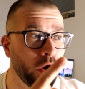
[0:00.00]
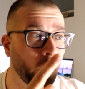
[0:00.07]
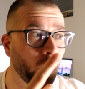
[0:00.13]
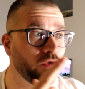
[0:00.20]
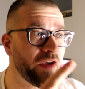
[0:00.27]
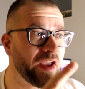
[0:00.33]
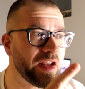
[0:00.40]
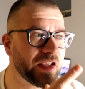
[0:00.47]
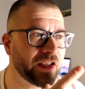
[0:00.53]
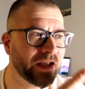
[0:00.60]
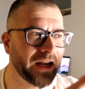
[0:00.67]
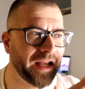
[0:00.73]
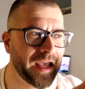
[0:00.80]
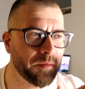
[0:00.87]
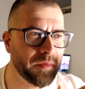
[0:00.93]
Already
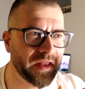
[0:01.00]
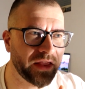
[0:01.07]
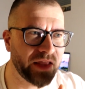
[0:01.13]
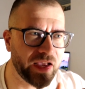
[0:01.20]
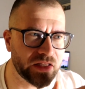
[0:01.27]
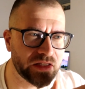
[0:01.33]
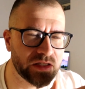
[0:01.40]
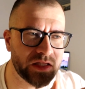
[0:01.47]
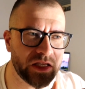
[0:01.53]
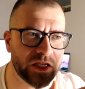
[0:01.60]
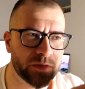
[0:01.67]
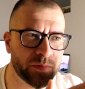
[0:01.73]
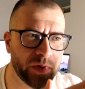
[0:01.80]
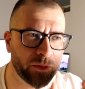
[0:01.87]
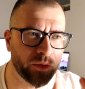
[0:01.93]
claiming that
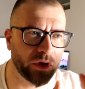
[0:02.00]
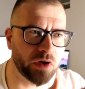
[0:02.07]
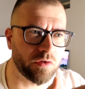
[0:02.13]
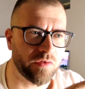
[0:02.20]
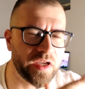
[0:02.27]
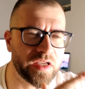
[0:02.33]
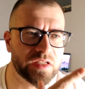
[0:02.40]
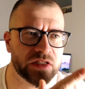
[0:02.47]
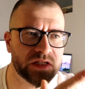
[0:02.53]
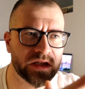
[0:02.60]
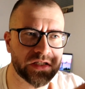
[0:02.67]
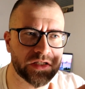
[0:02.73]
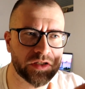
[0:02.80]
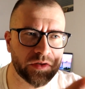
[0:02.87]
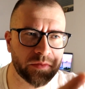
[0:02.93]
these people are
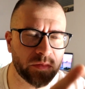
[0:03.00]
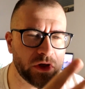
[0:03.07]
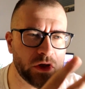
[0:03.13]
racist.